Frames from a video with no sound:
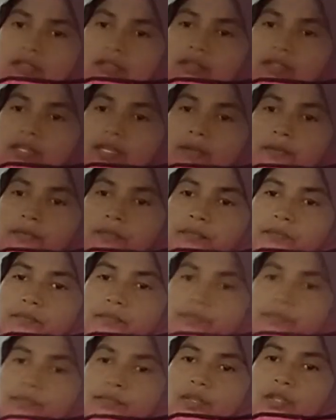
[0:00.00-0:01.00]
Okay,
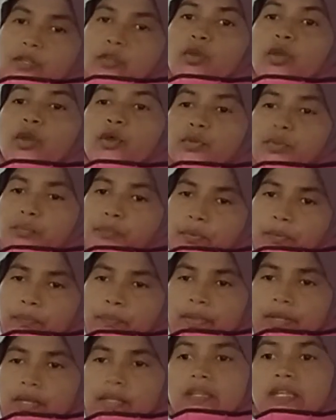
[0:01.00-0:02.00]
you have to
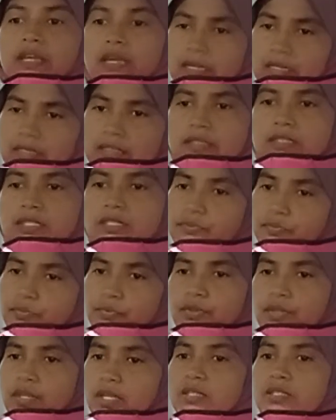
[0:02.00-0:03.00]
prepare the answers
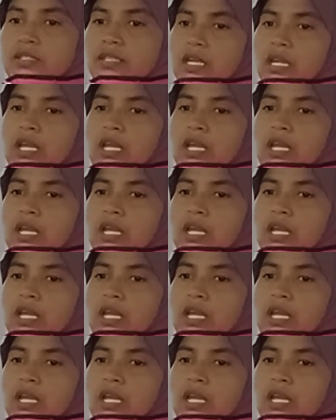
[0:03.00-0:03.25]
for these